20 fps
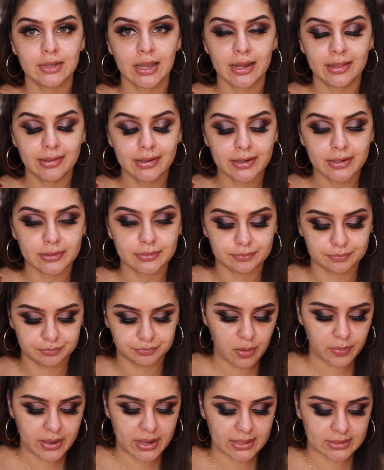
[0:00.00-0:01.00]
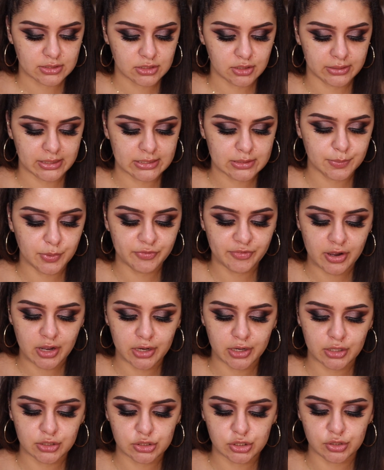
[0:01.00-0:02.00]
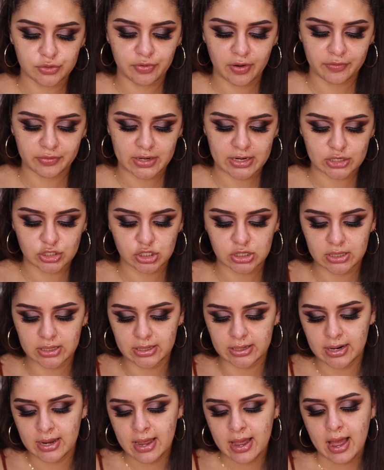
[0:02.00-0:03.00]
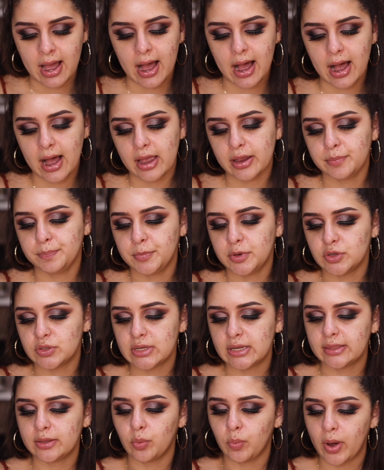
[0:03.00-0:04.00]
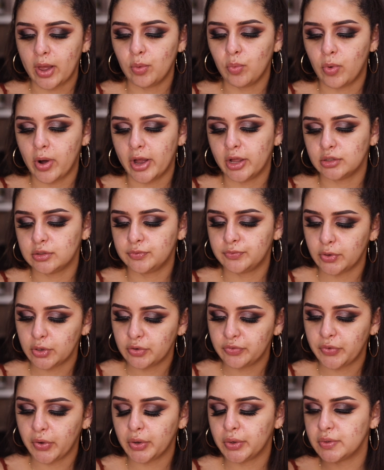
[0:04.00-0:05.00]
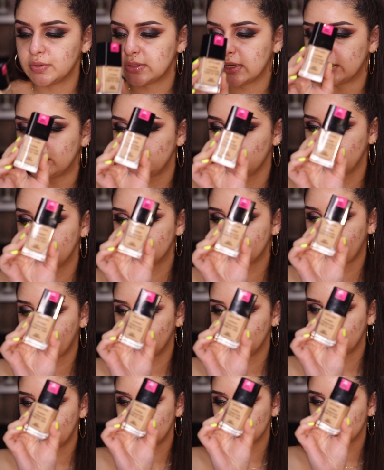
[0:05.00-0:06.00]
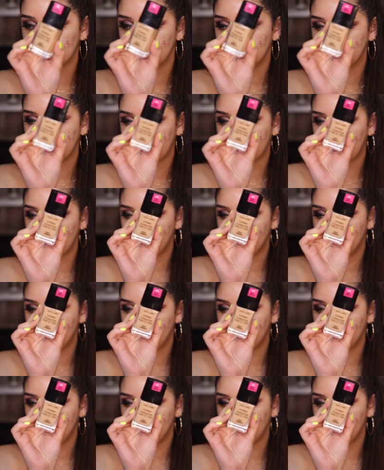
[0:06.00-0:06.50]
I like it. Okay, so let's move on to foundation. I'm using the Wet n Wild Photo Focus Dewiest Foundation, like